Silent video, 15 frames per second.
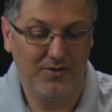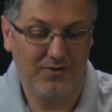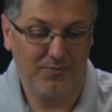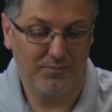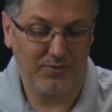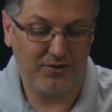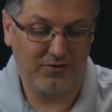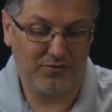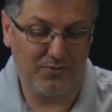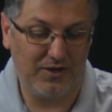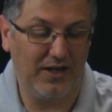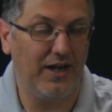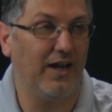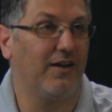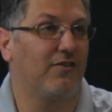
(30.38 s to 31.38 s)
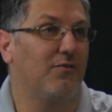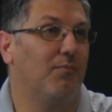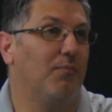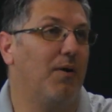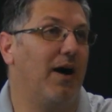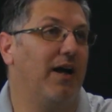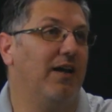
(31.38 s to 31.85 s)
Plus 20x
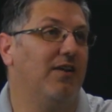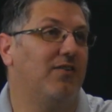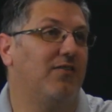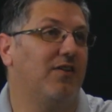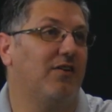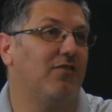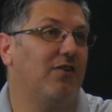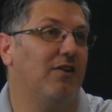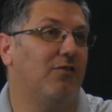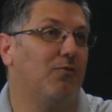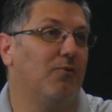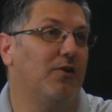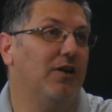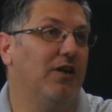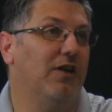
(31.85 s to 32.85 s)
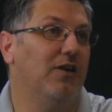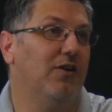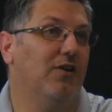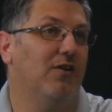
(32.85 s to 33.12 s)
minus 63